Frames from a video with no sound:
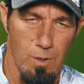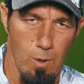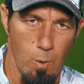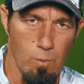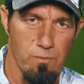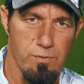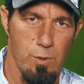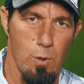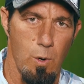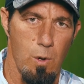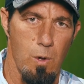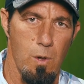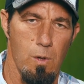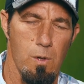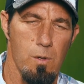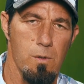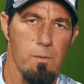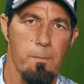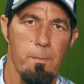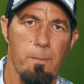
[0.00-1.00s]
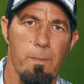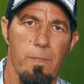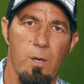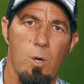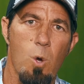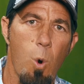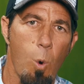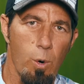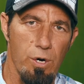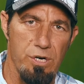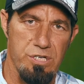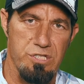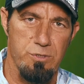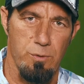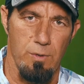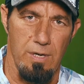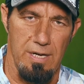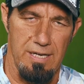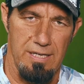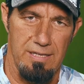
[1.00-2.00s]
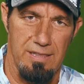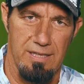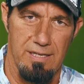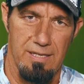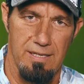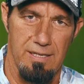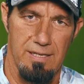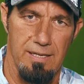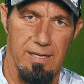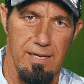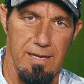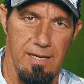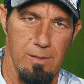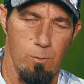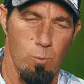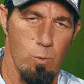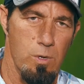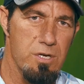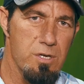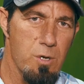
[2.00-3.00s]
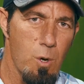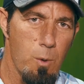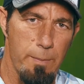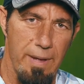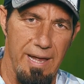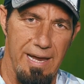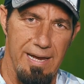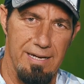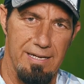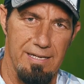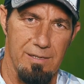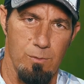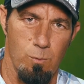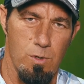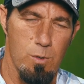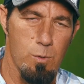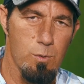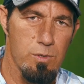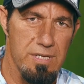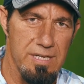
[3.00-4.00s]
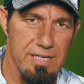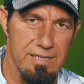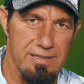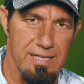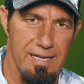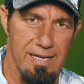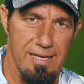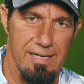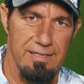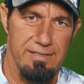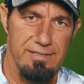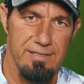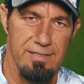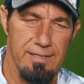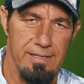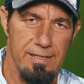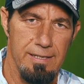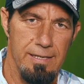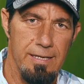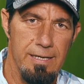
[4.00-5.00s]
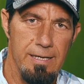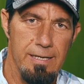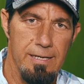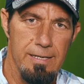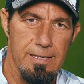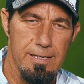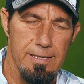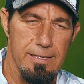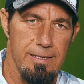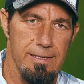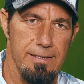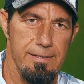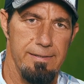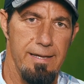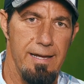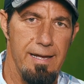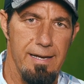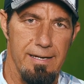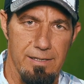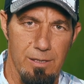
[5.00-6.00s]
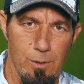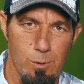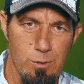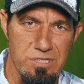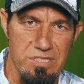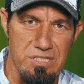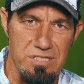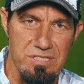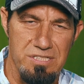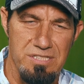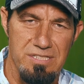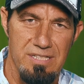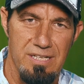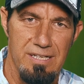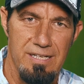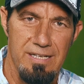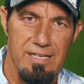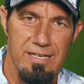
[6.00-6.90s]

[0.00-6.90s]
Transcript: overall core strength. And we'd go back and we would get that diagnosis